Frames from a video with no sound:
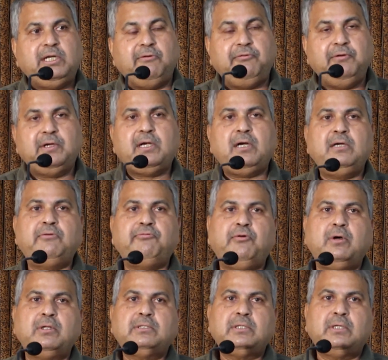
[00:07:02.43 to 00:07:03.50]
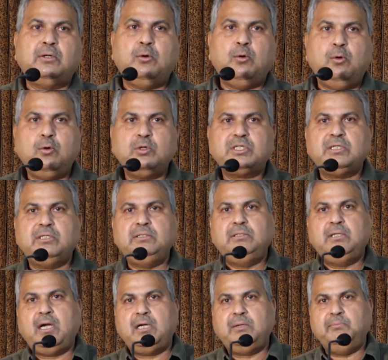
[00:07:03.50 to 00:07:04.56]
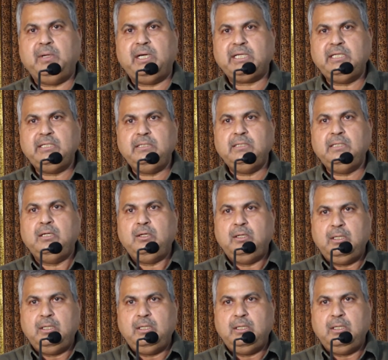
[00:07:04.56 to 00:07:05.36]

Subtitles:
difficult for the ocean and marine